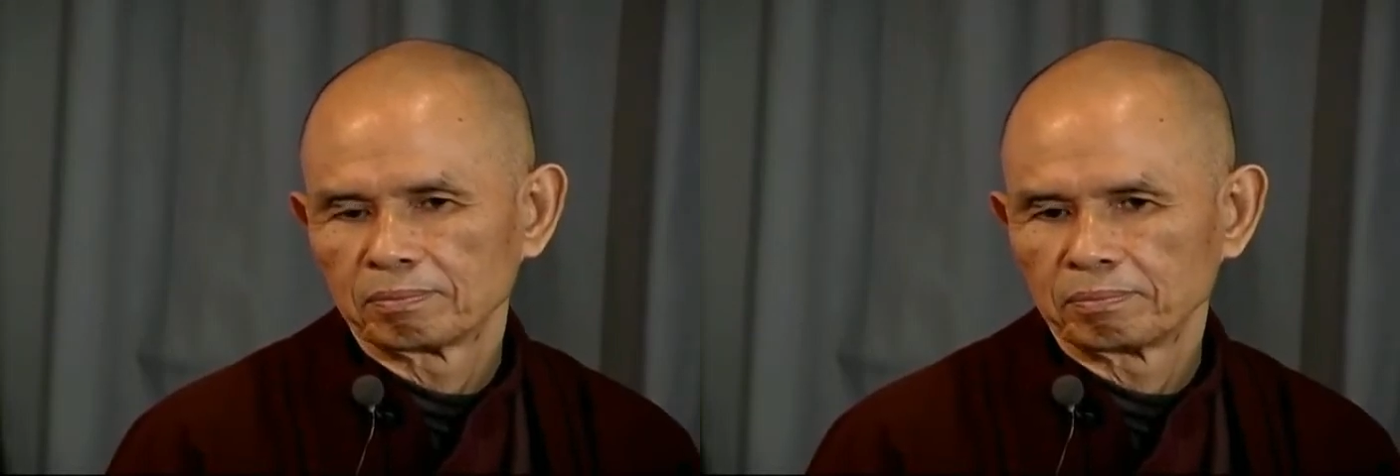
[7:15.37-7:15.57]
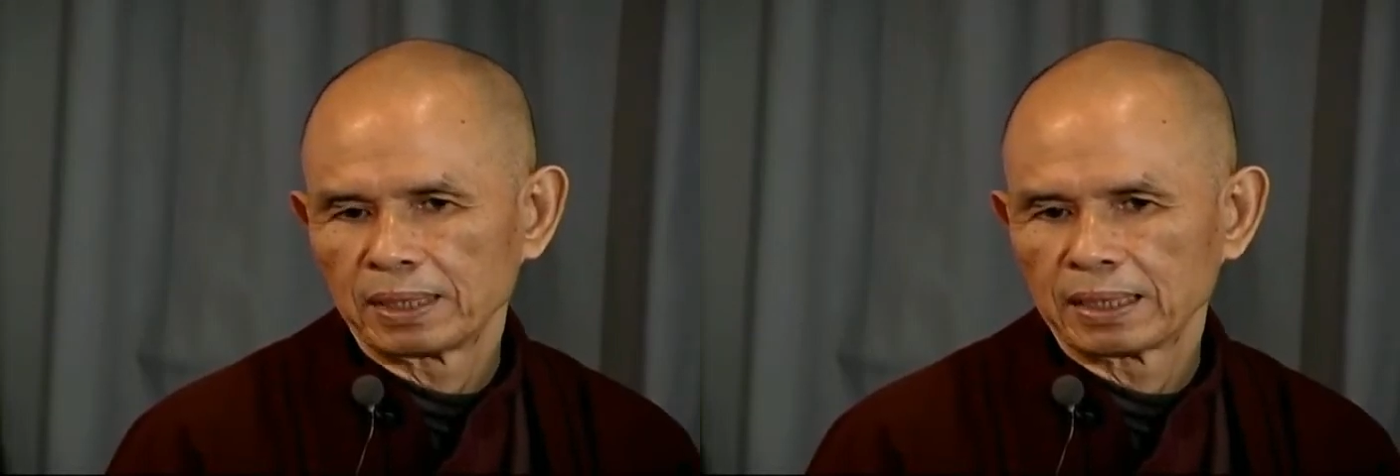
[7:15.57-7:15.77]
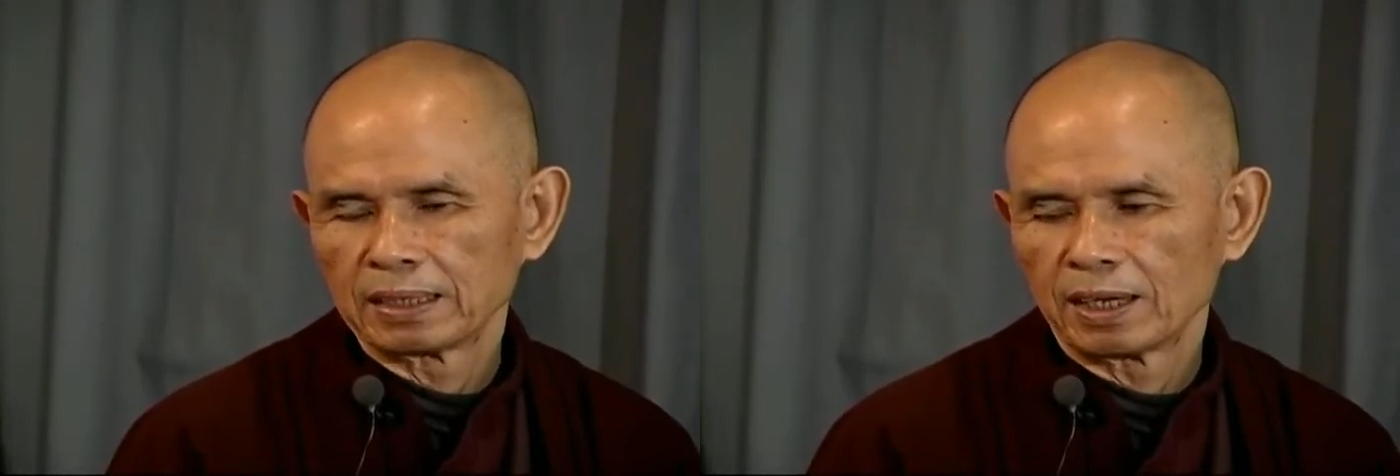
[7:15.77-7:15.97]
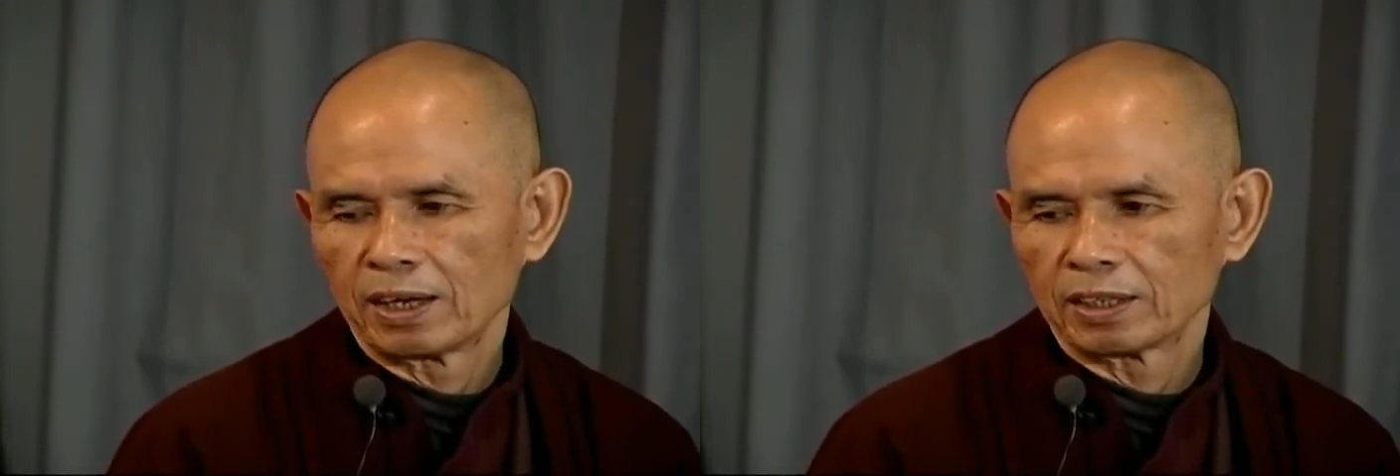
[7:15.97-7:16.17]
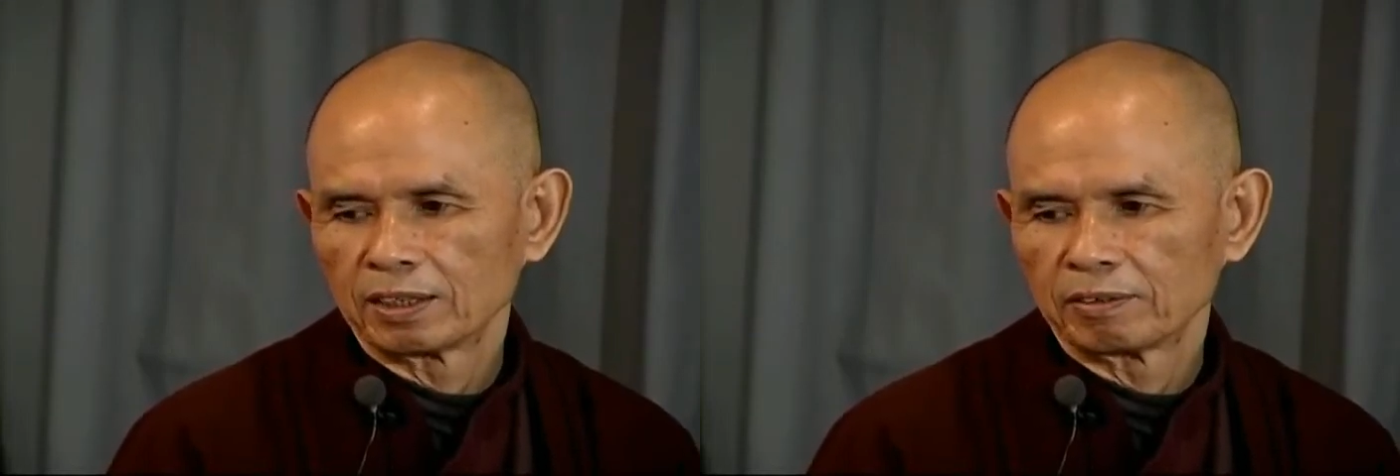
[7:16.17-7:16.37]
making a
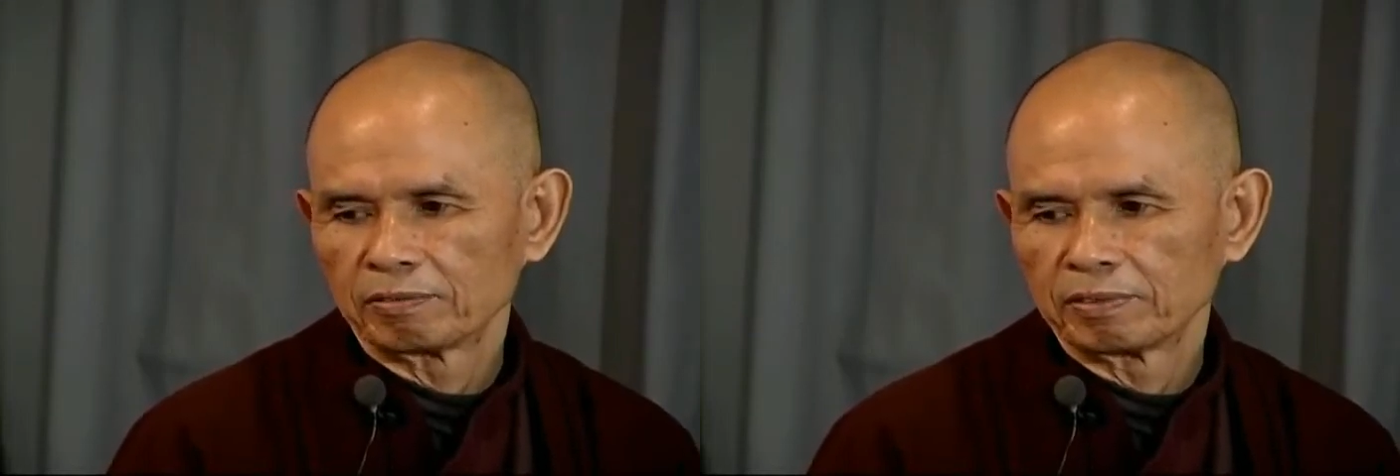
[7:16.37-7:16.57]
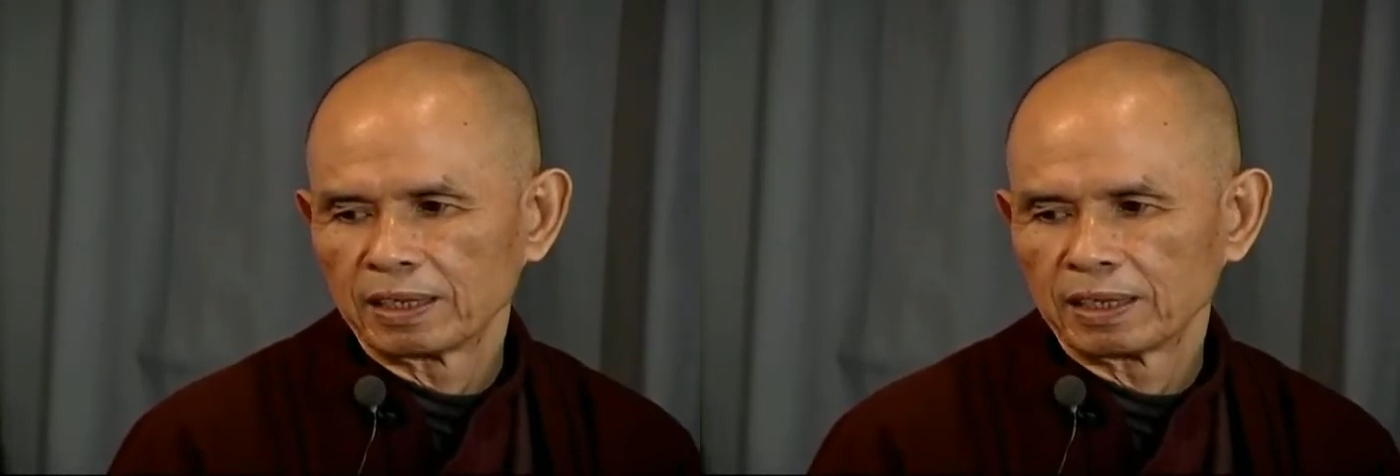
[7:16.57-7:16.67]
lot of